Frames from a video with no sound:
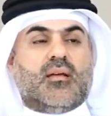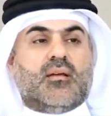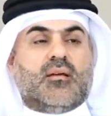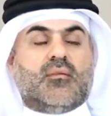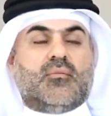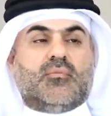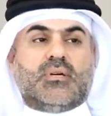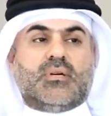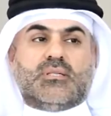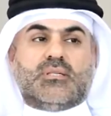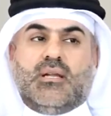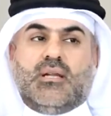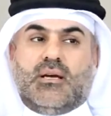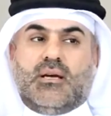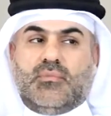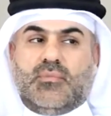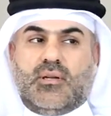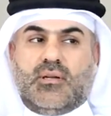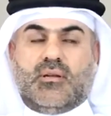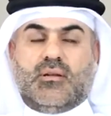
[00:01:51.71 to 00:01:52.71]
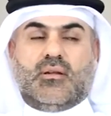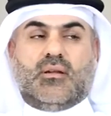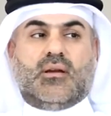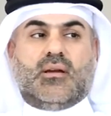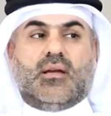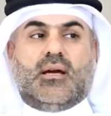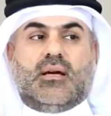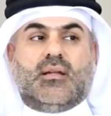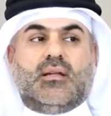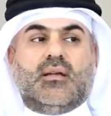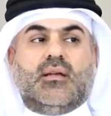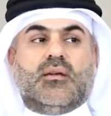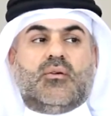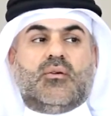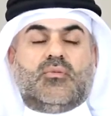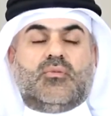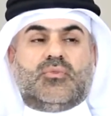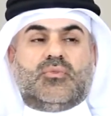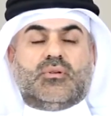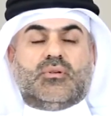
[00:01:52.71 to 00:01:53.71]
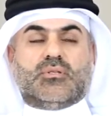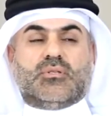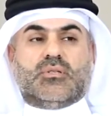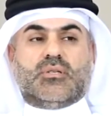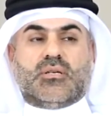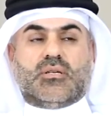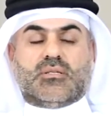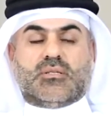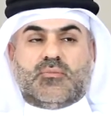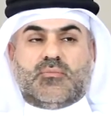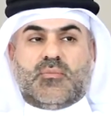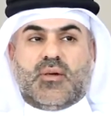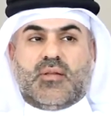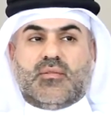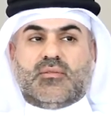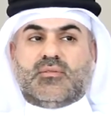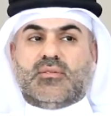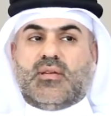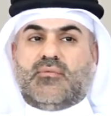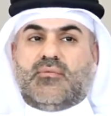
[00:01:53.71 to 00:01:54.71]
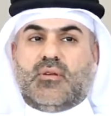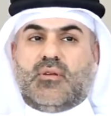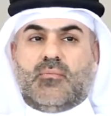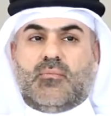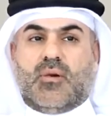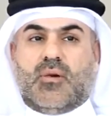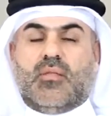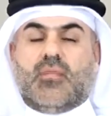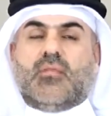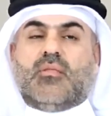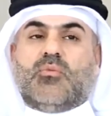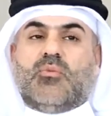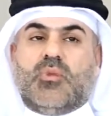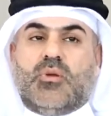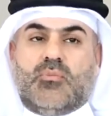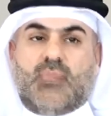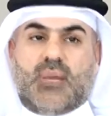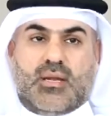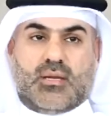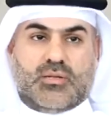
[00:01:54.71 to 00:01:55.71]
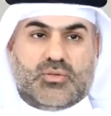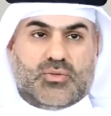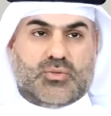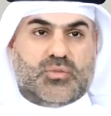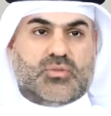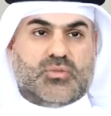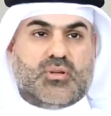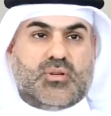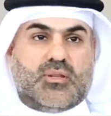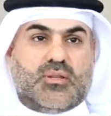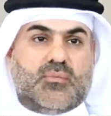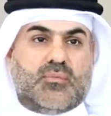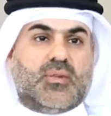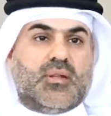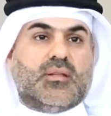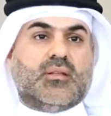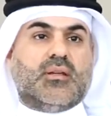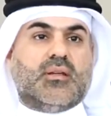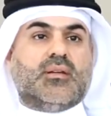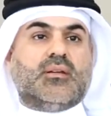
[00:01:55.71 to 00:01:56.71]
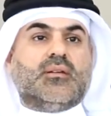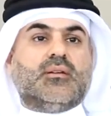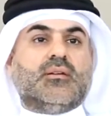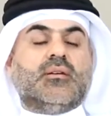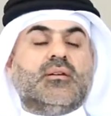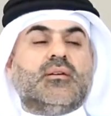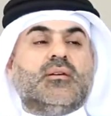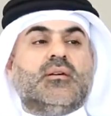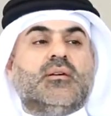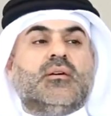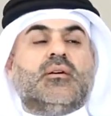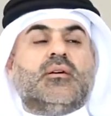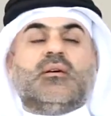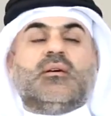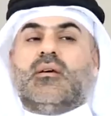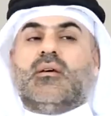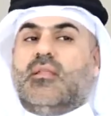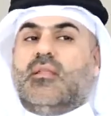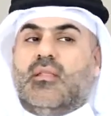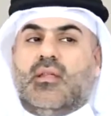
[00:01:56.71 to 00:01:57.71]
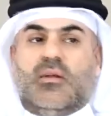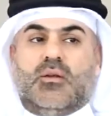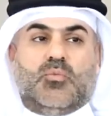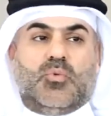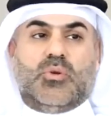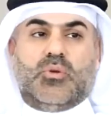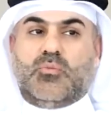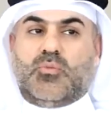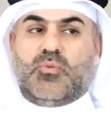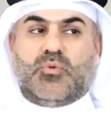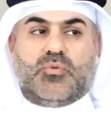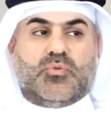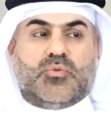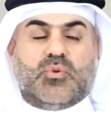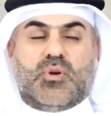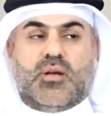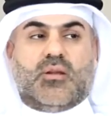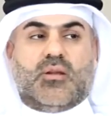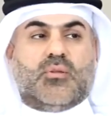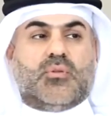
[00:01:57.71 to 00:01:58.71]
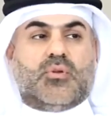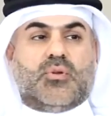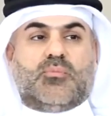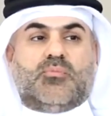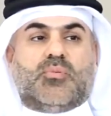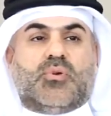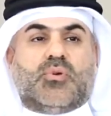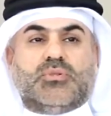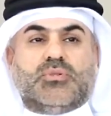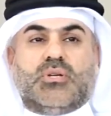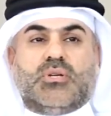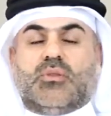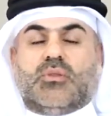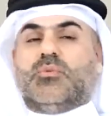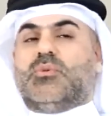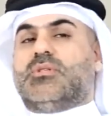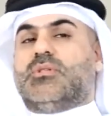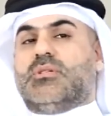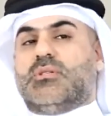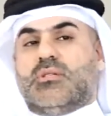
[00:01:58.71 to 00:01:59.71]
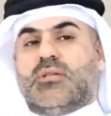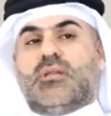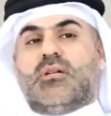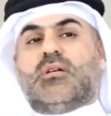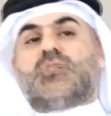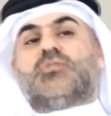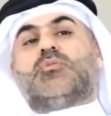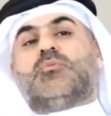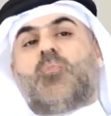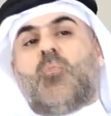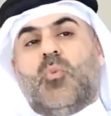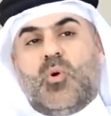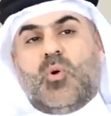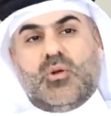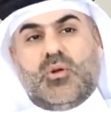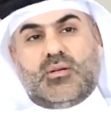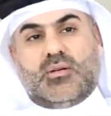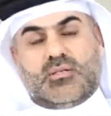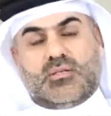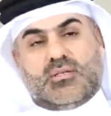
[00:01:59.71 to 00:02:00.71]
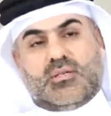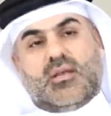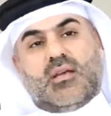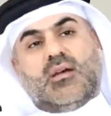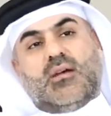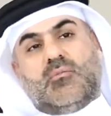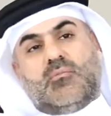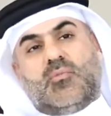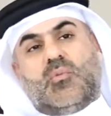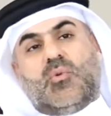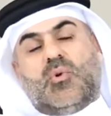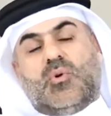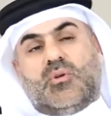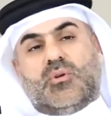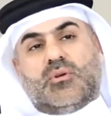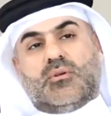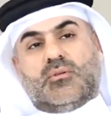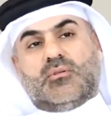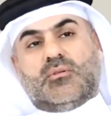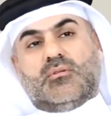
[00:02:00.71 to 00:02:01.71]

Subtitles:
But alhamdulillah, over 6 months, 7 months, we managed to sell the building. Then we moved to another project, which is in a smaller scale more.